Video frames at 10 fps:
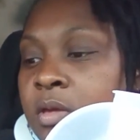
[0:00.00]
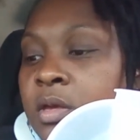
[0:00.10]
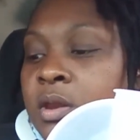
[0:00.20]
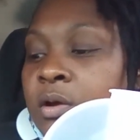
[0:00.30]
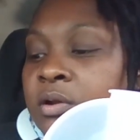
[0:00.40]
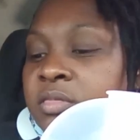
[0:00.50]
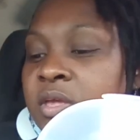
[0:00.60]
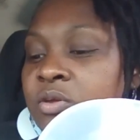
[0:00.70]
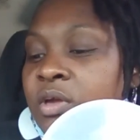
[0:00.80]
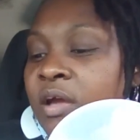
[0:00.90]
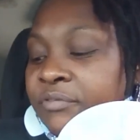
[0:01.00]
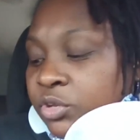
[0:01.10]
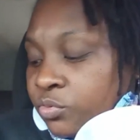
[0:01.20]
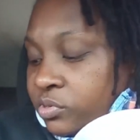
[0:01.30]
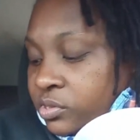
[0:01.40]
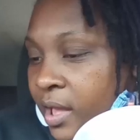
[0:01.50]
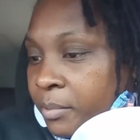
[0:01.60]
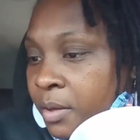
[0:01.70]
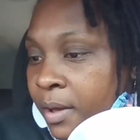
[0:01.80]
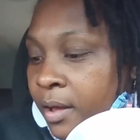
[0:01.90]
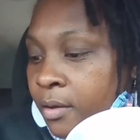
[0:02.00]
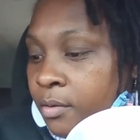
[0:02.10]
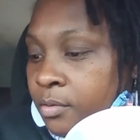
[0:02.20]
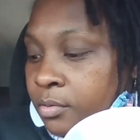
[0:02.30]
And the only thing you have to do... Stop, come on.